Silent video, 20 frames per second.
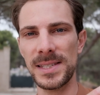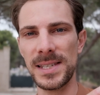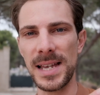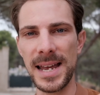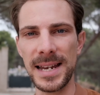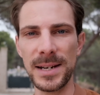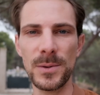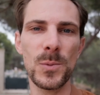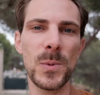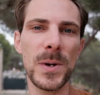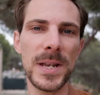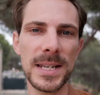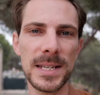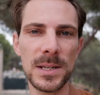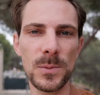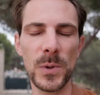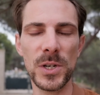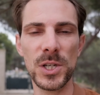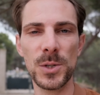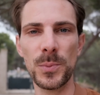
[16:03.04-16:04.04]
side
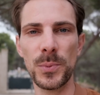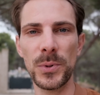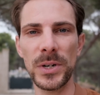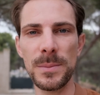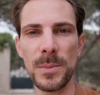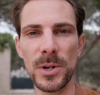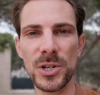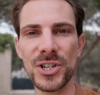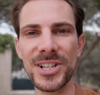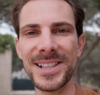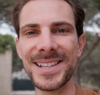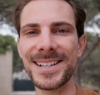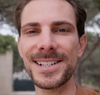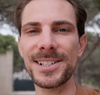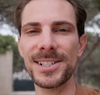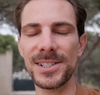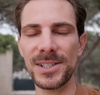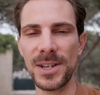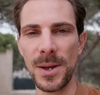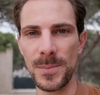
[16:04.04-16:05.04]
wind, which pretty much
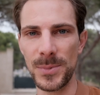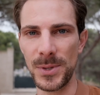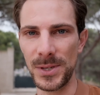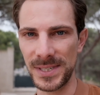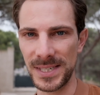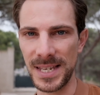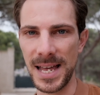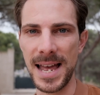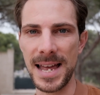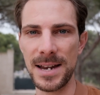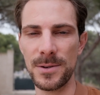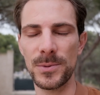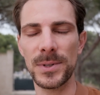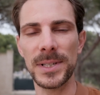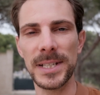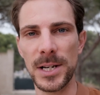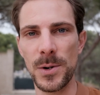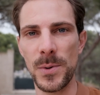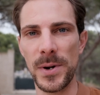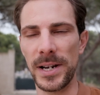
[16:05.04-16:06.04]
clears up the sky
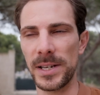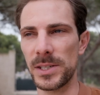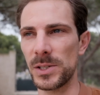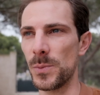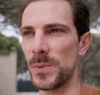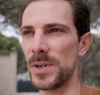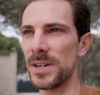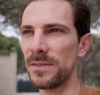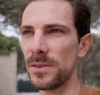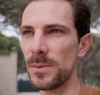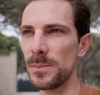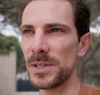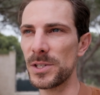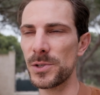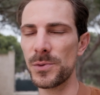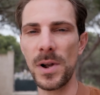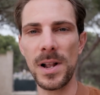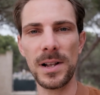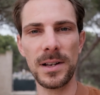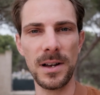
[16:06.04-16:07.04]
really quick. So whenever
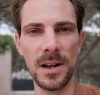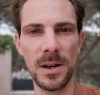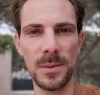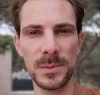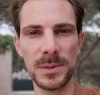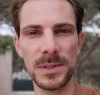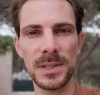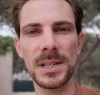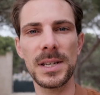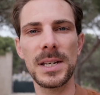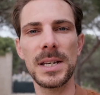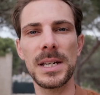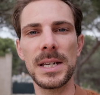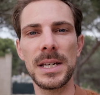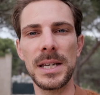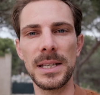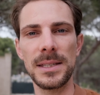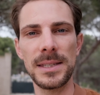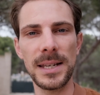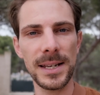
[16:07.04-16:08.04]
Mistral comes,
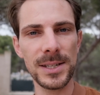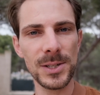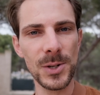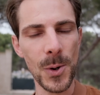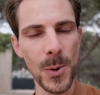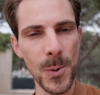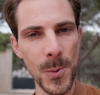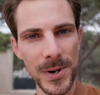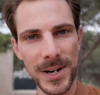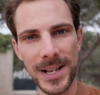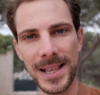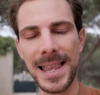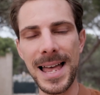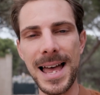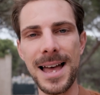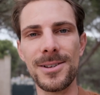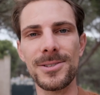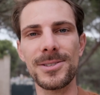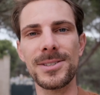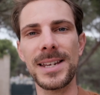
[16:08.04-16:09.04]
it takes away the
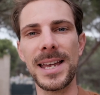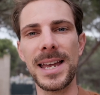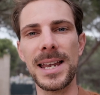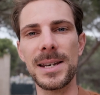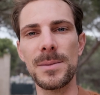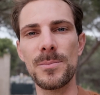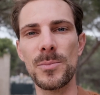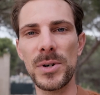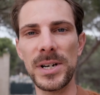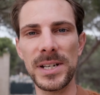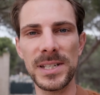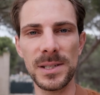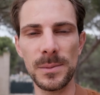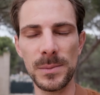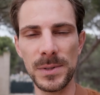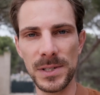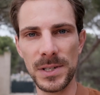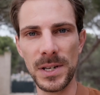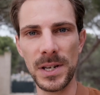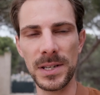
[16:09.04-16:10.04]
clouds and brings
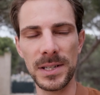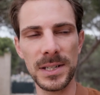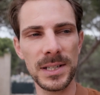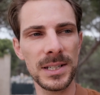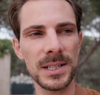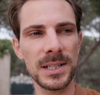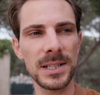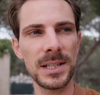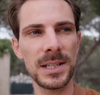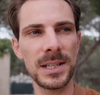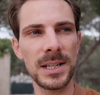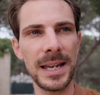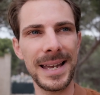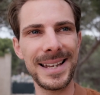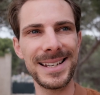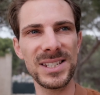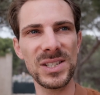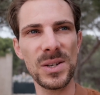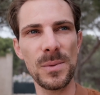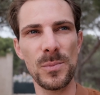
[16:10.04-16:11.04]
some sun
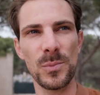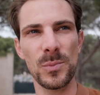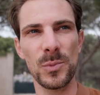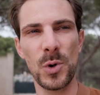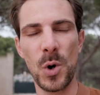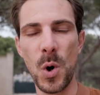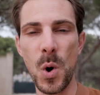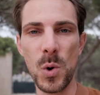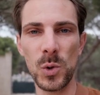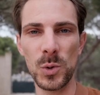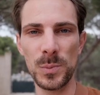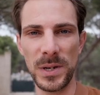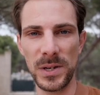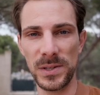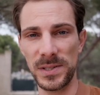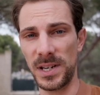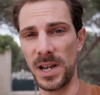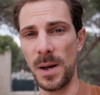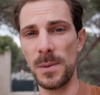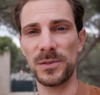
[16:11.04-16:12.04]
and some cold
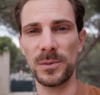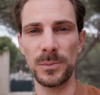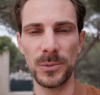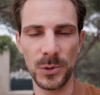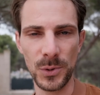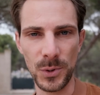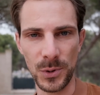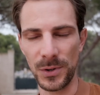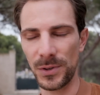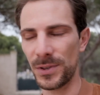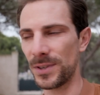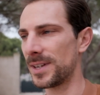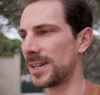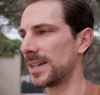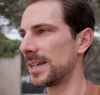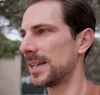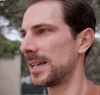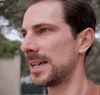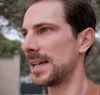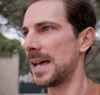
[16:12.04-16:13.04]
because it comes from the north.
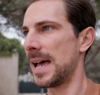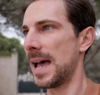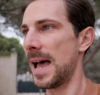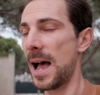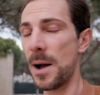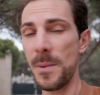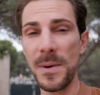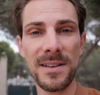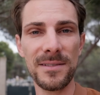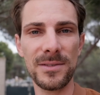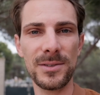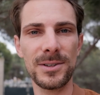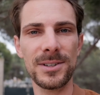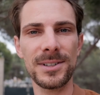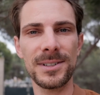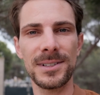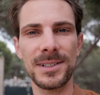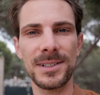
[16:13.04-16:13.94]
However,